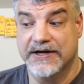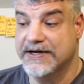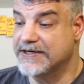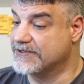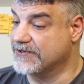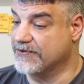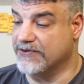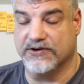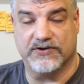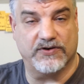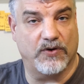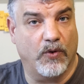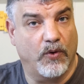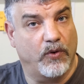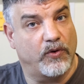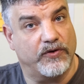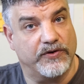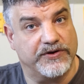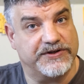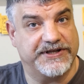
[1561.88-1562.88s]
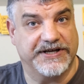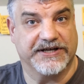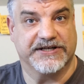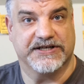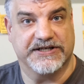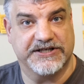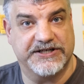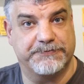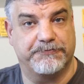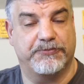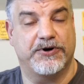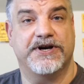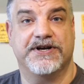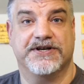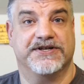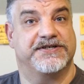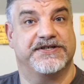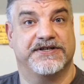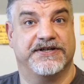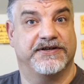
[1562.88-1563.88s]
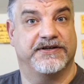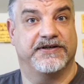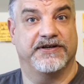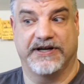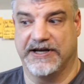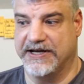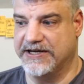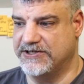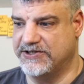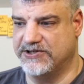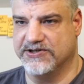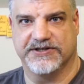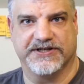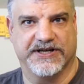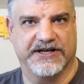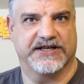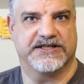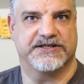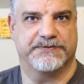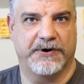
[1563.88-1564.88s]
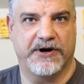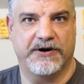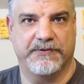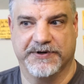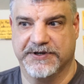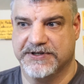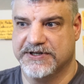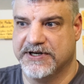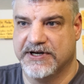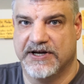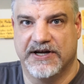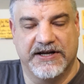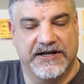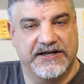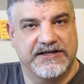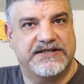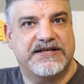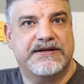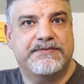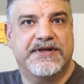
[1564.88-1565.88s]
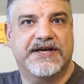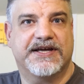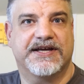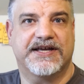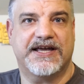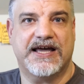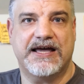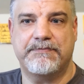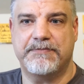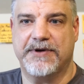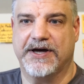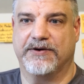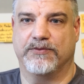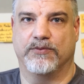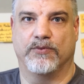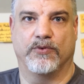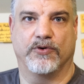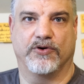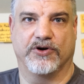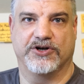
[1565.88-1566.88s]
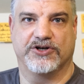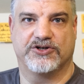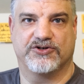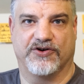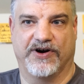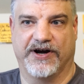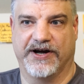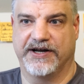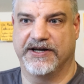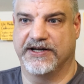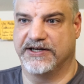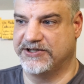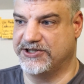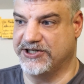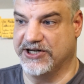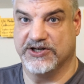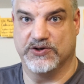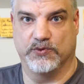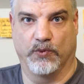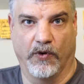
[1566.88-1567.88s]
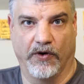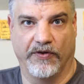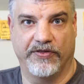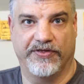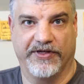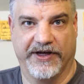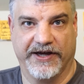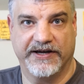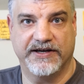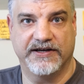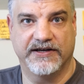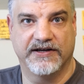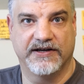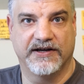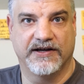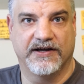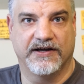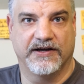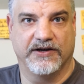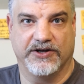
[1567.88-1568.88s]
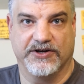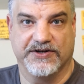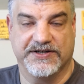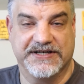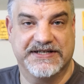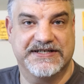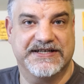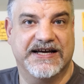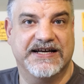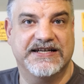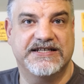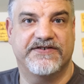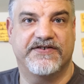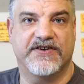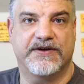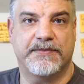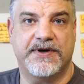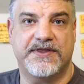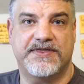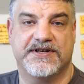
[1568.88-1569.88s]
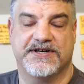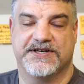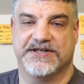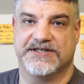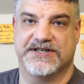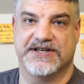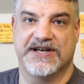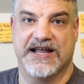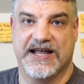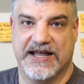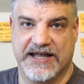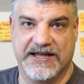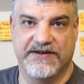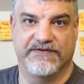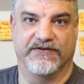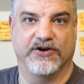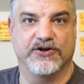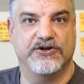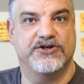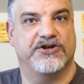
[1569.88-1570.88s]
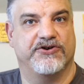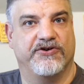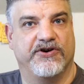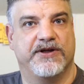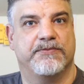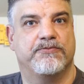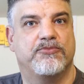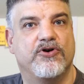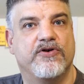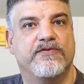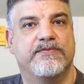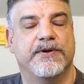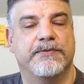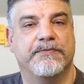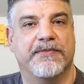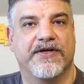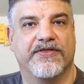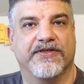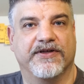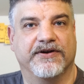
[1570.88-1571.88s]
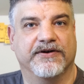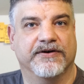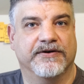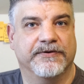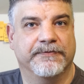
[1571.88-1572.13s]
So there's all those things. A sprint is just an experiment. Same thing in Kanban. We're going to try and change one thing using scientific method. It's an evolutionary improvement method.